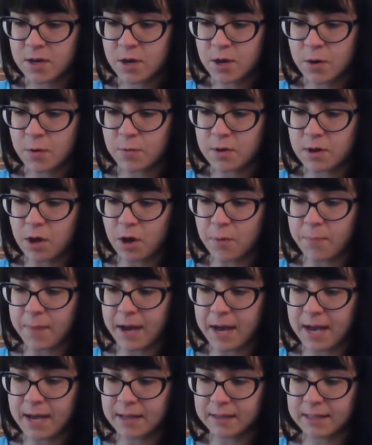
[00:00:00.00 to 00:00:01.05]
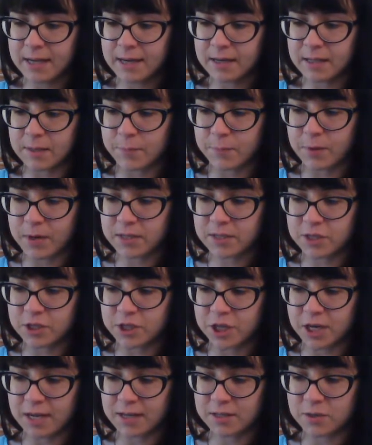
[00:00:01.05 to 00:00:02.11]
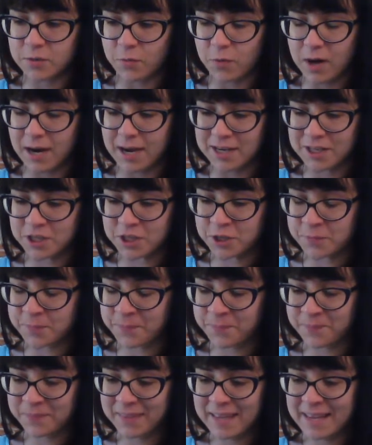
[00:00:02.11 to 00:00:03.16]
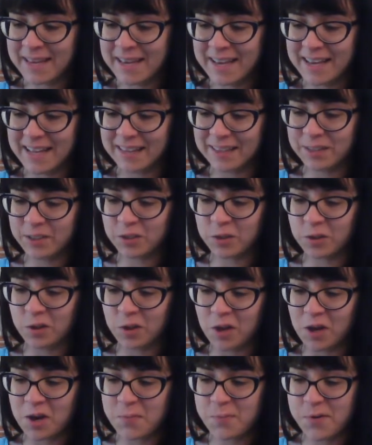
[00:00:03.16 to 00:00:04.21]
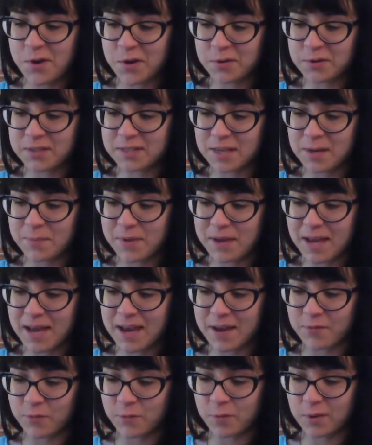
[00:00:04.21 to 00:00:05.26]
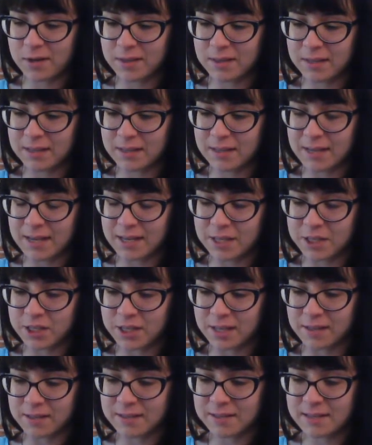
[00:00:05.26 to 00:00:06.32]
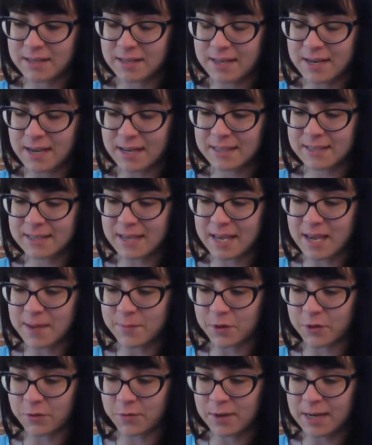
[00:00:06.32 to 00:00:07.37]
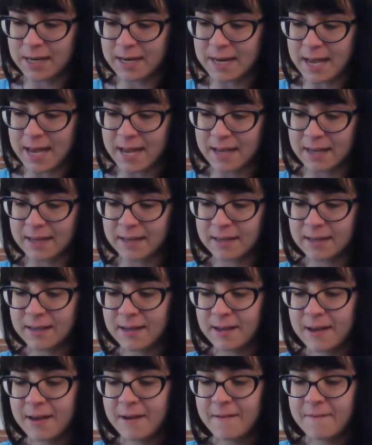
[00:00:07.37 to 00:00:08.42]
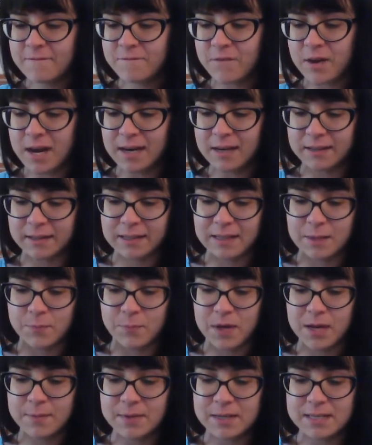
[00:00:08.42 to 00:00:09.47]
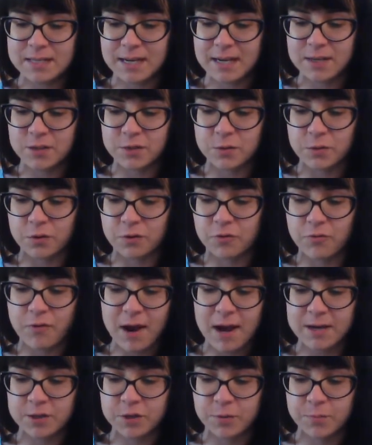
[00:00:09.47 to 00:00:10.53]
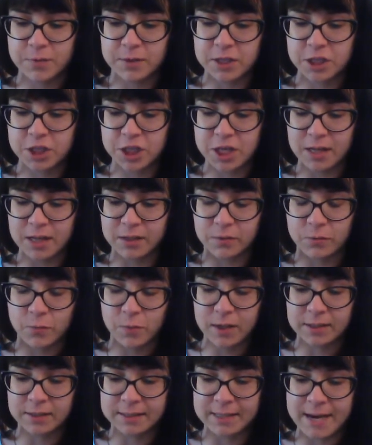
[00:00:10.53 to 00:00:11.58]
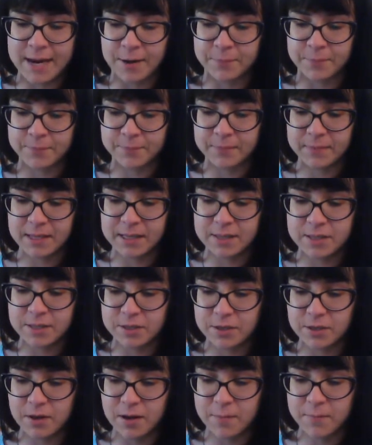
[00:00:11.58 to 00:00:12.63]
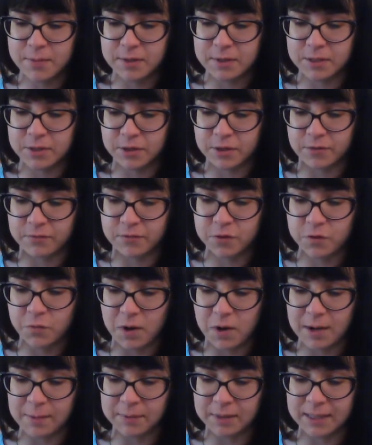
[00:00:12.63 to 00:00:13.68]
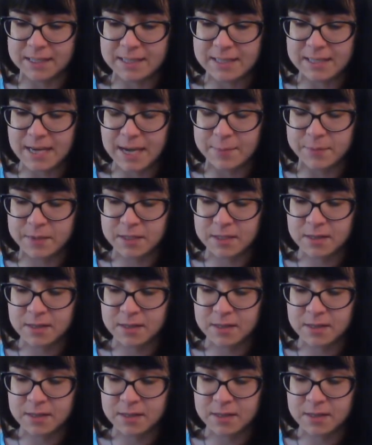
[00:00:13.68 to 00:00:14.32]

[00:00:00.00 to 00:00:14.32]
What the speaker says: We all piled out of the bus jet to watch. A little claw poked up out of one of the eggshells. Next came a green head. Finally, the baby dinosaur cracked open the shell and wiggled out. It stood up and took a few wobbly steps.